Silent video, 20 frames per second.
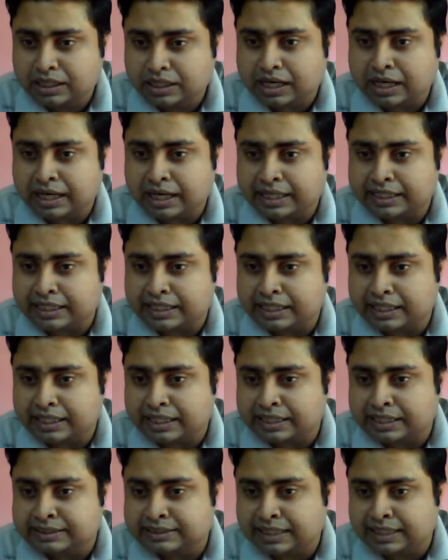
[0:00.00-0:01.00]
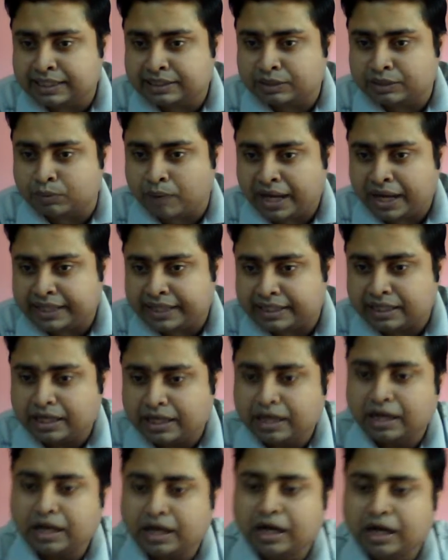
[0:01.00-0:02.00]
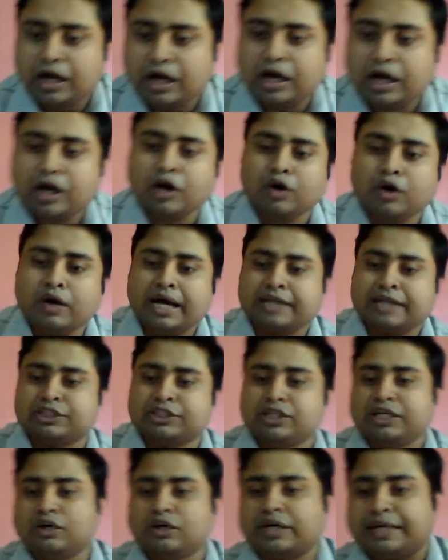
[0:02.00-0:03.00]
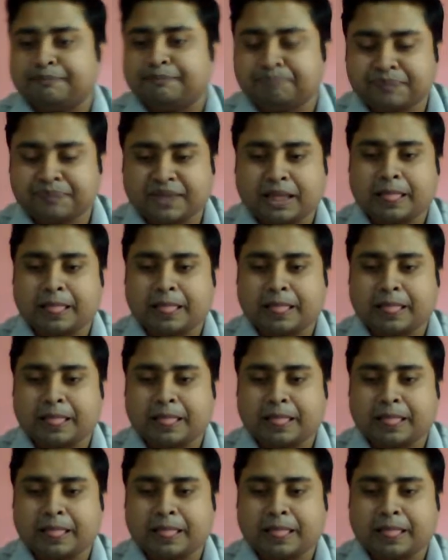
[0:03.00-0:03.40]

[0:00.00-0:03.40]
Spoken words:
Uh, is that why? Oh, actually, okay.